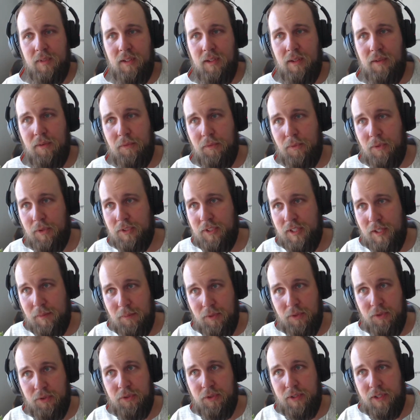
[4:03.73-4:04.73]
For
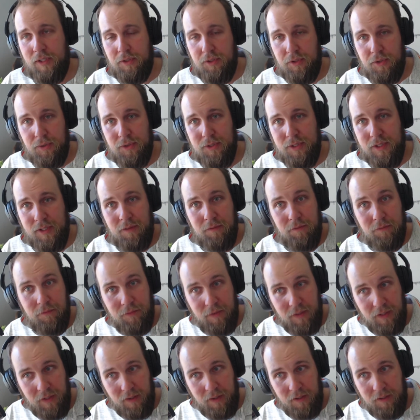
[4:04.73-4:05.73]
example, you can use in
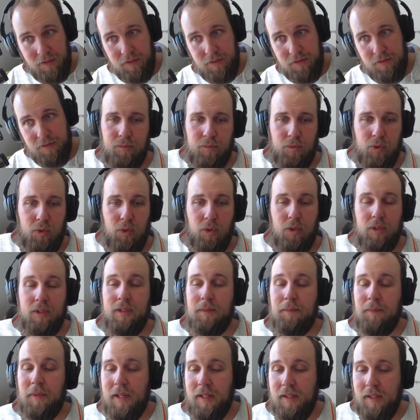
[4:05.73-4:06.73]
Finland, or
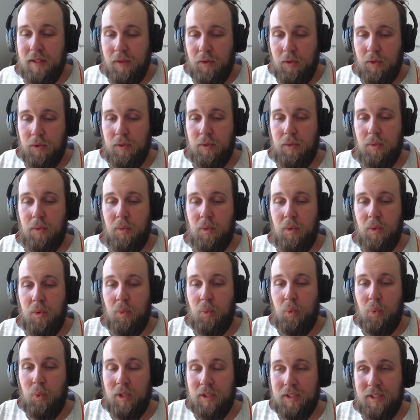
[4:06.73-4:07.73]
depending on
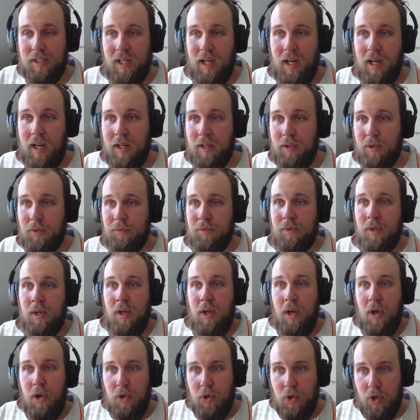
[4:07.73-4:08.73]
what kind of
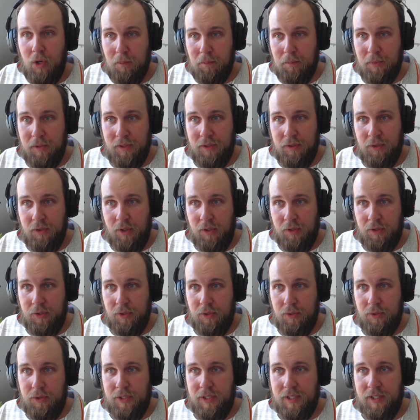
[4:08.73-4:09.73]
company you're
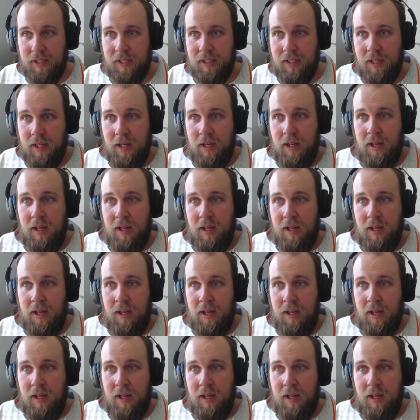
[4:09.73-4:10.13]
using,